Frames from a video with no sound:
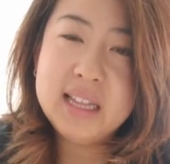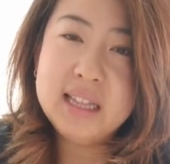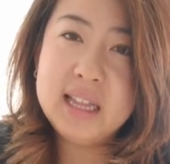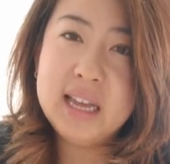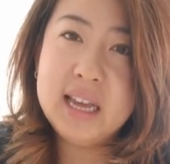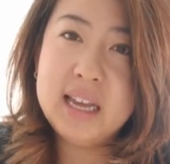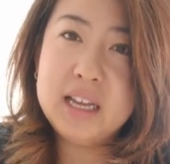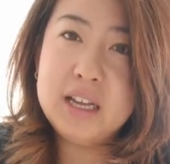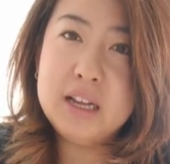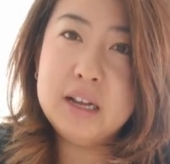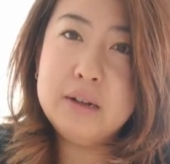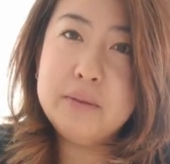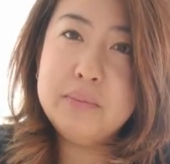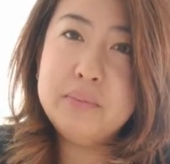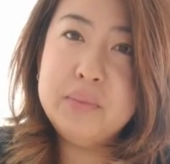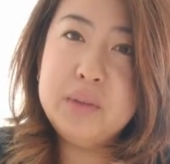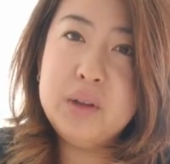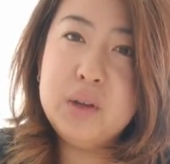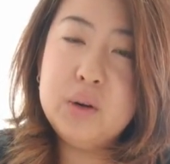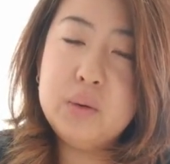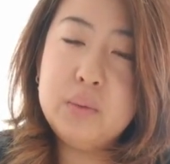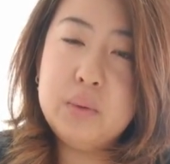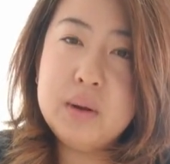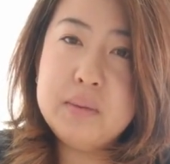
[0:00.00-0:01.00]
Like,
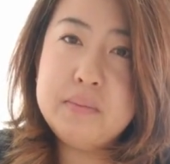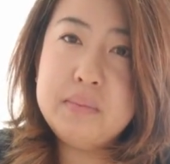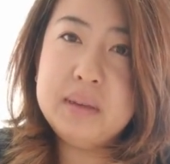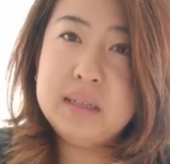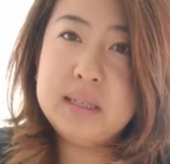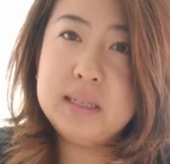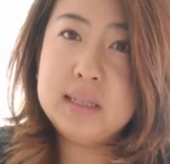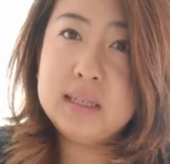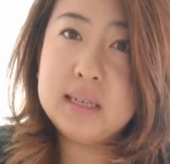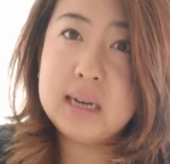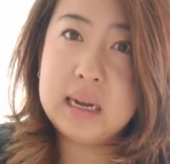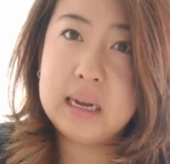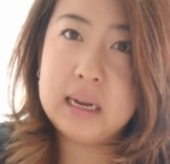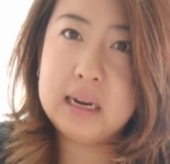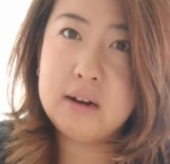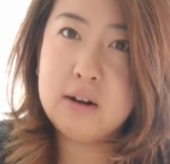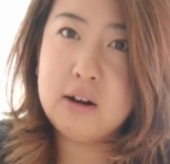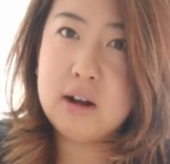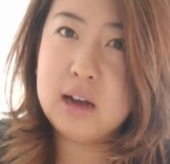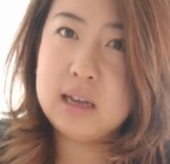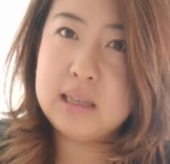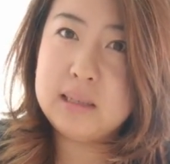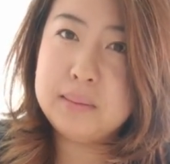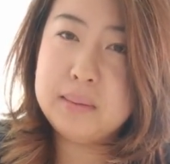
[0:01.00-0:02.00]
you don't want to be stuck in
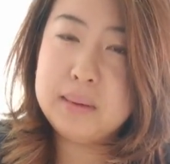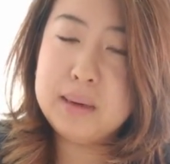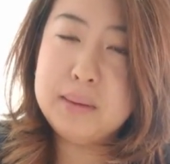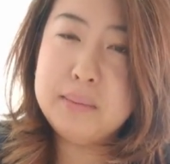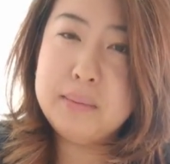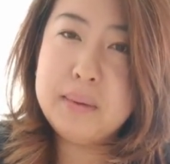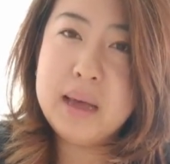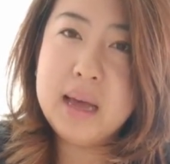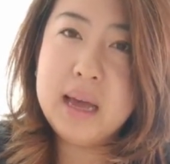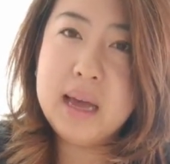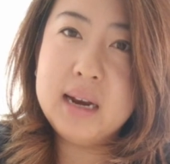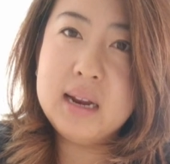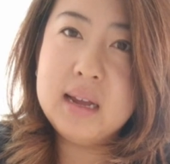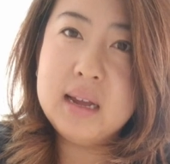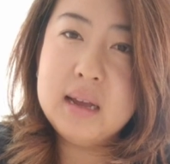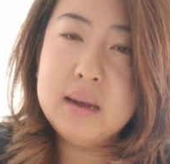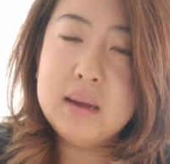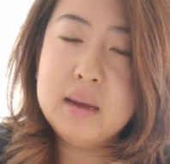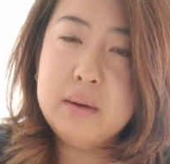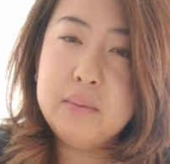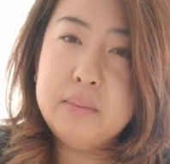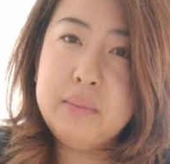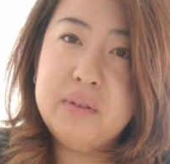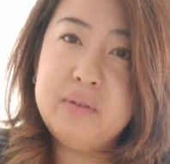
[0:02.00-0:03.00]
your hospital bed
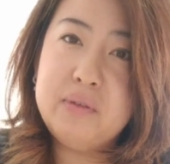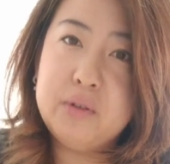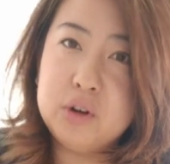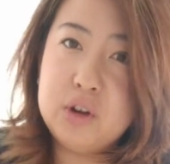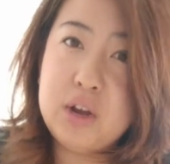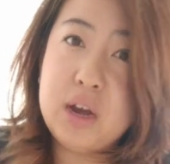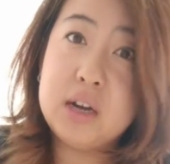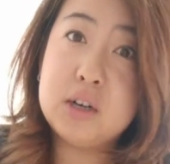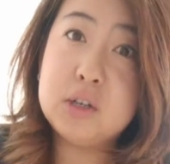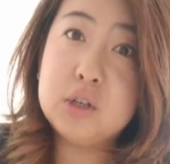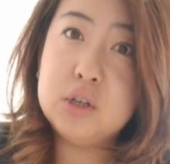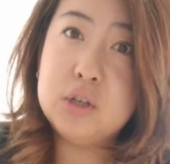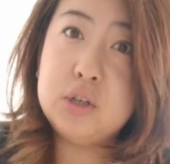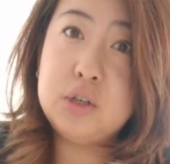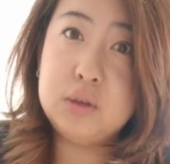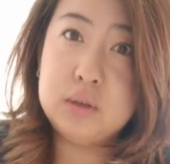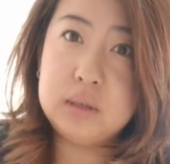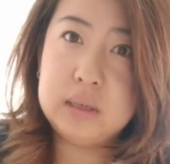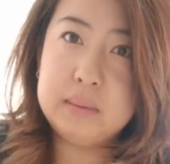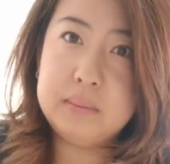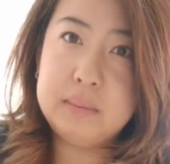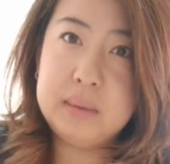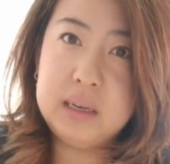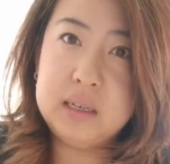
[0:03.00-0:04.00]
before you actually
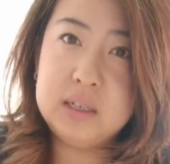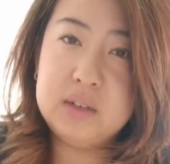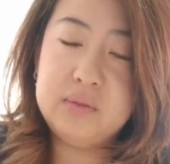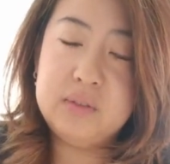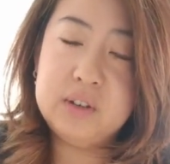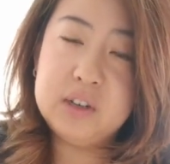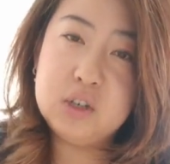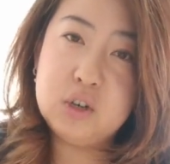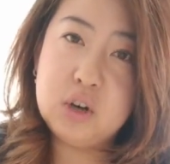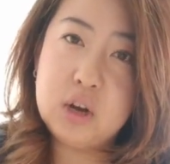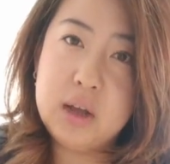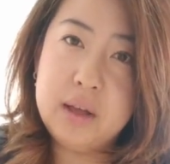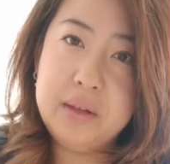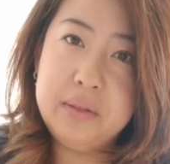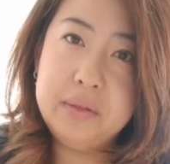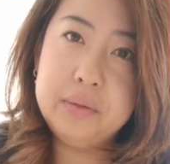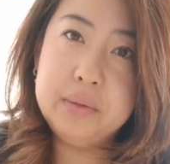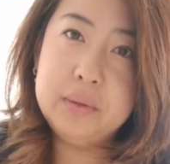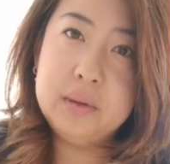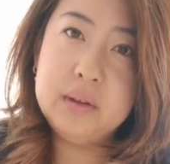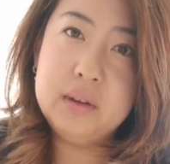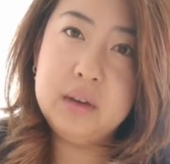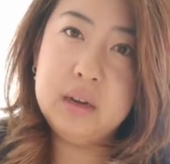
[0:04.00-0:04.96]
do something to fix your health.